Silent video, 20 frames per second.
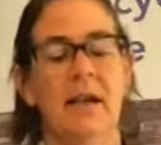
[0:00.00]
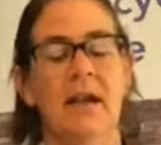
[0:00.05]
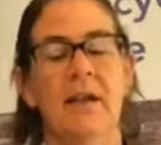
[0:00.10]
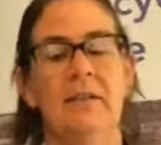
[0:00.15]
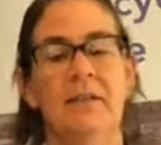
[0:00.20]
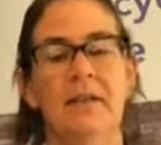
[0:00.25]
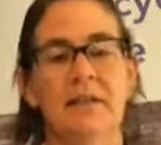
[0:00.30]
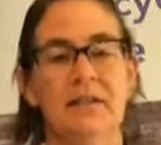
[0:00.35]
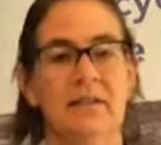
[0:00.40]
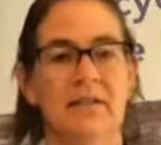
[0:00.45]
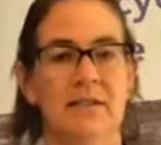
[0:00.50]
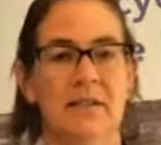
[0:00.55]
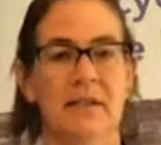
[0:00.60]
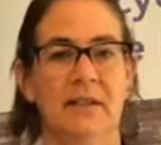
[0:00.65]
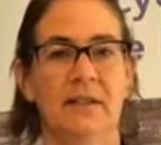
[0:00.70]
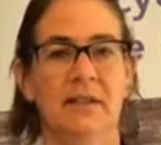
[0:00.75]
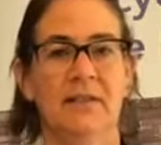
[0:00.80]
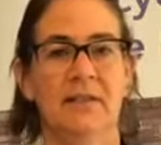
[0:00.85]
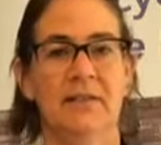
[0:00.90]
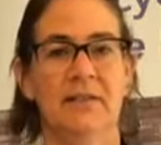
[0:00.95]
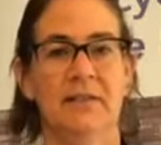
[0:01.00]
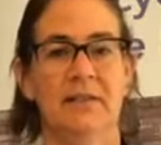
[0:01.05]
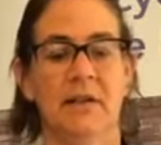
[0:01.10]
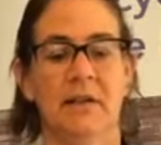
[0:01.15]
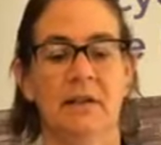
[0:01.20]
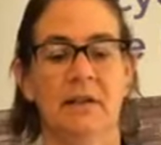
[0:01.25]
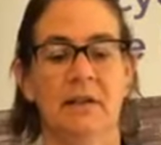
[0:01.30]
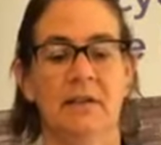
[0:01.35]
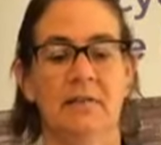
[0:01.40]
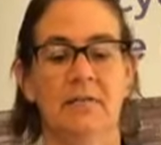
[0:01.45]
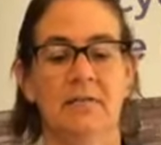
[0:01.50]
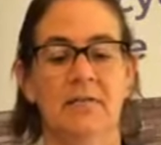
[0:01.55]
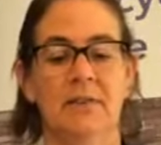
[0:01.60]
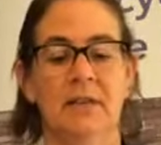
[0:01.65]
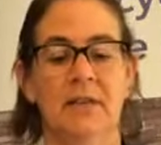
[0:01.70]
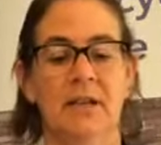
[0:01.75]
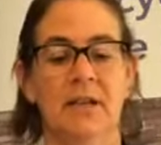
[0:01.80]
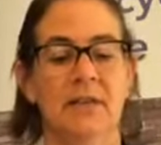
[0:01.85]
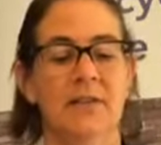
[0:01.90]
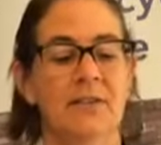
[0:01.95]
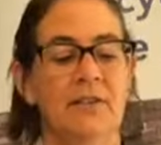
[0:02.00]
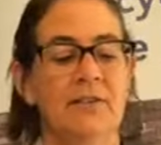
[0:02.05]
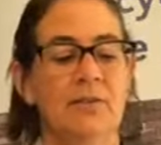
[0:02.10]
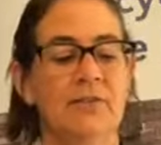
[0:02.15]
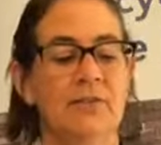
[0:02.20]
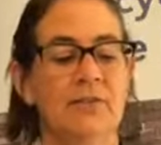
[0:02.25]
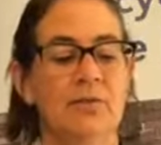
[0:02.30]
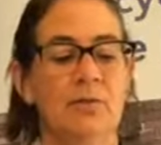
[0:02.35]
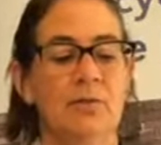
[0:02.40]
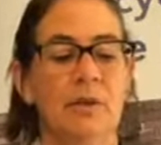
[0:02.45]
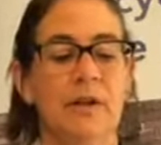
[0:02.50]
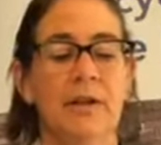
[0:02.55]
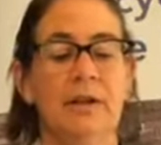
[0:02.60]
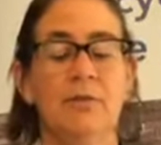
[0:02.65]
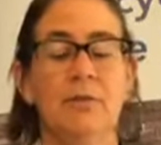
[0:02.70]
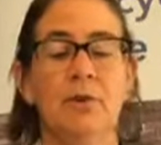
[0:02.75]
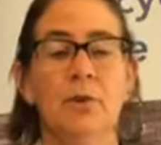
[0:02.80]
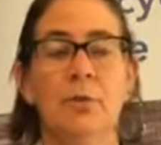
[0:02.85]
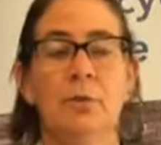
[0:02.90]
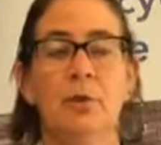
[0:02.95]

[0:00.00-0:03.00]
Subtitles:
and then seal it the second. This is great if you're